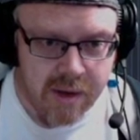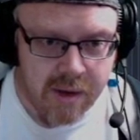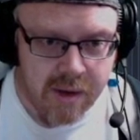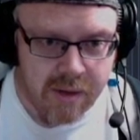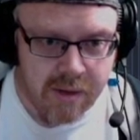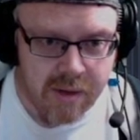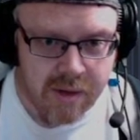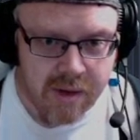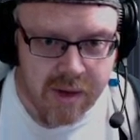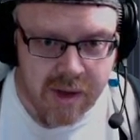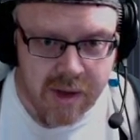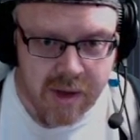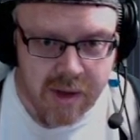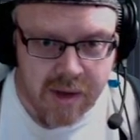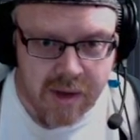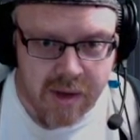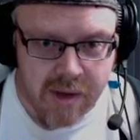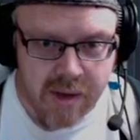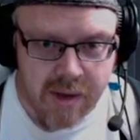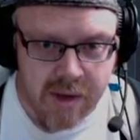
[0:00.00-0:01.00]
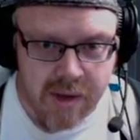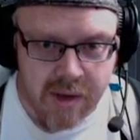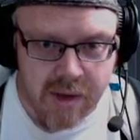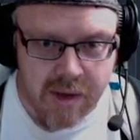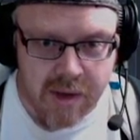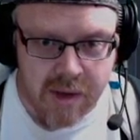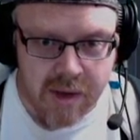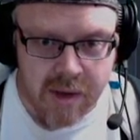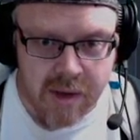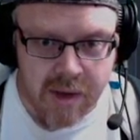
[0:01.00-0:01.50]
What's that?
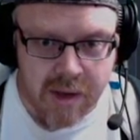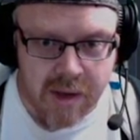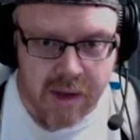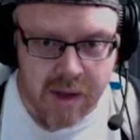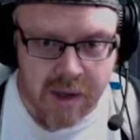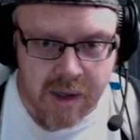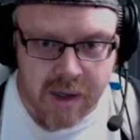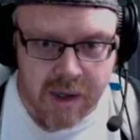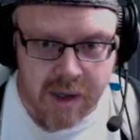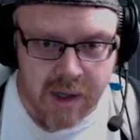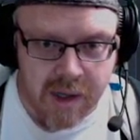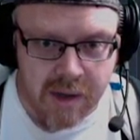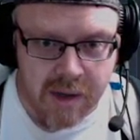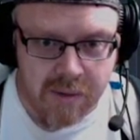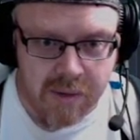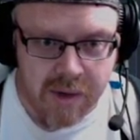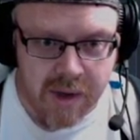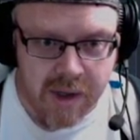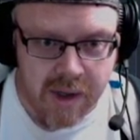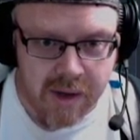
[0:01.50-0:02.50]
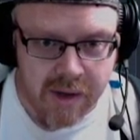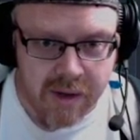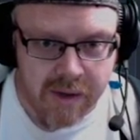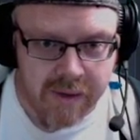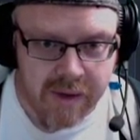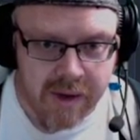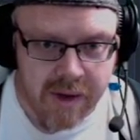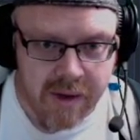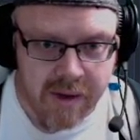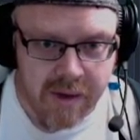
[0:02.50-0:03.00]
Color white. All
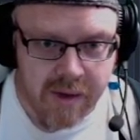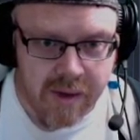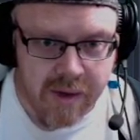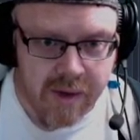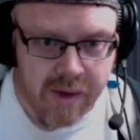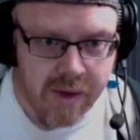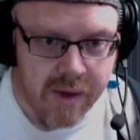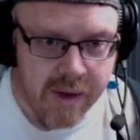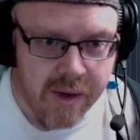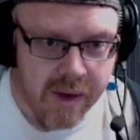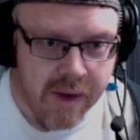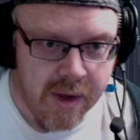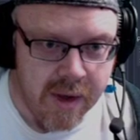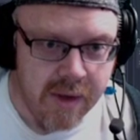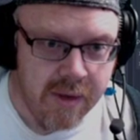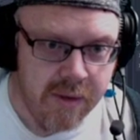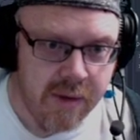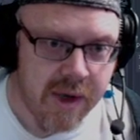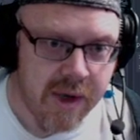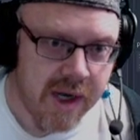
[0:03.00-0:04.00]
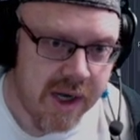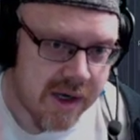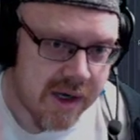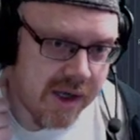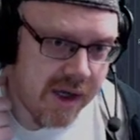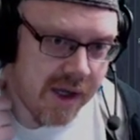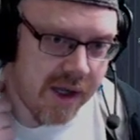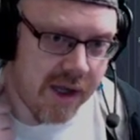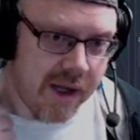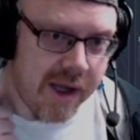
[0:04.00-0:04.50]
right. We can add
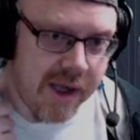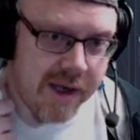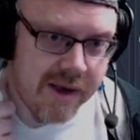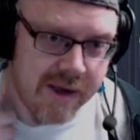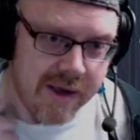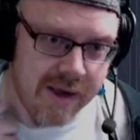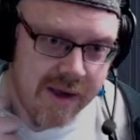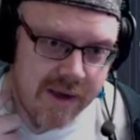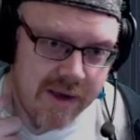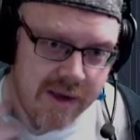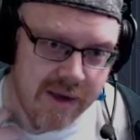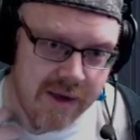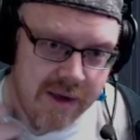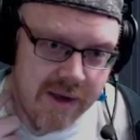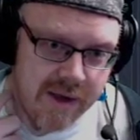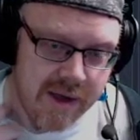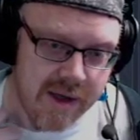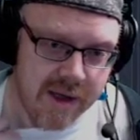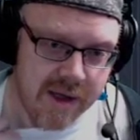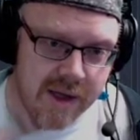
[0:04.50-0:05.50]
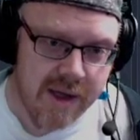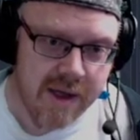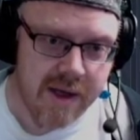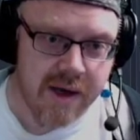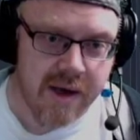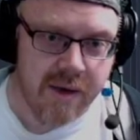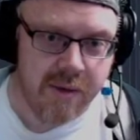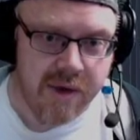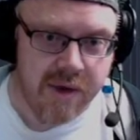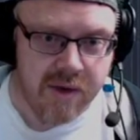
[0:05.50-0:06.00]
color later. Are
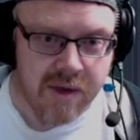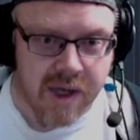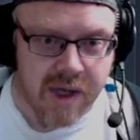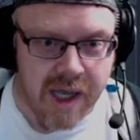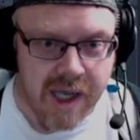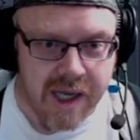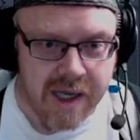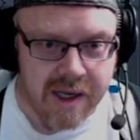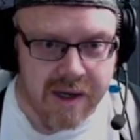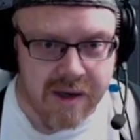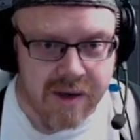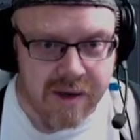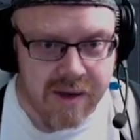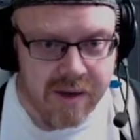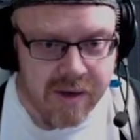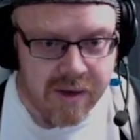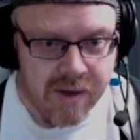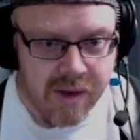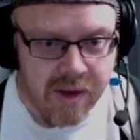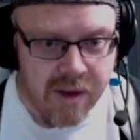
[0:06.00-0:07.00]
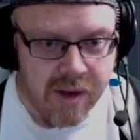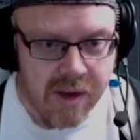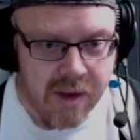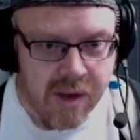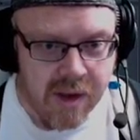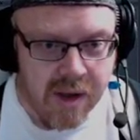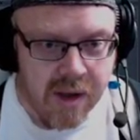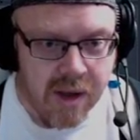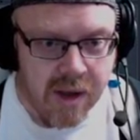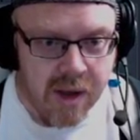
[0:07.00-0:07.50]
we using height?
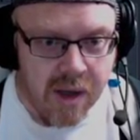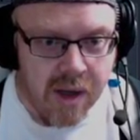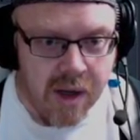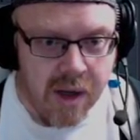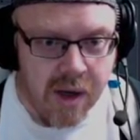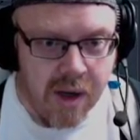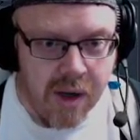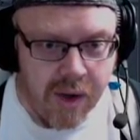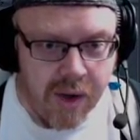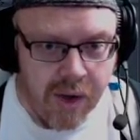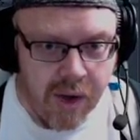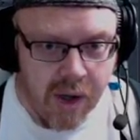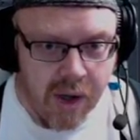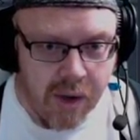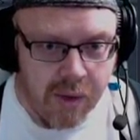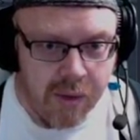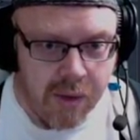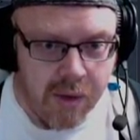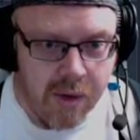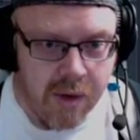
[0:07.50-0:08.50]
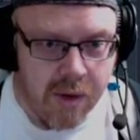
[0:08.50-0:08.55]
No.